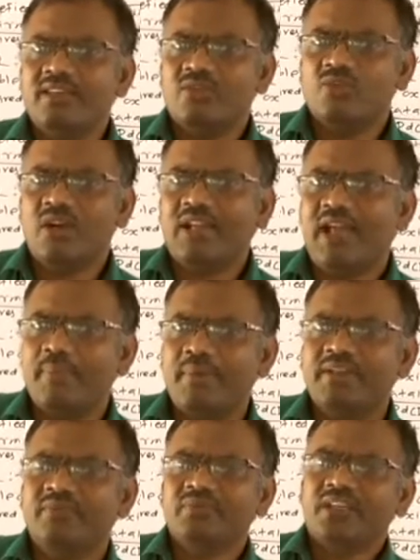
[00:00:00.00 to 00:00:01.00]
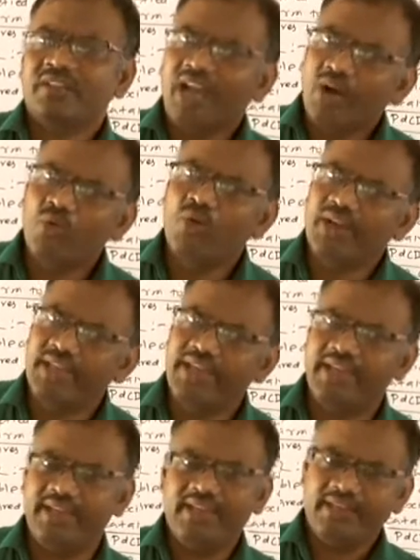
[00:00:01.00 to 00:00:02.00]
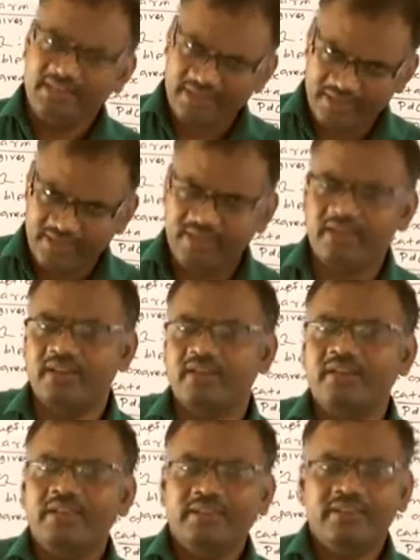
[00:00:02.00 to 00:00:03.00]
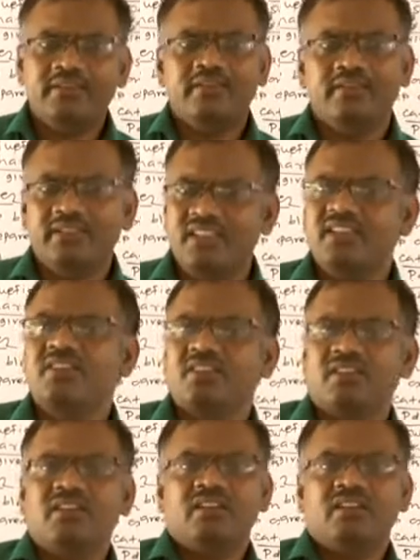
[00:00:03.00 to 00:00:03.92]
So what happened nowadays in these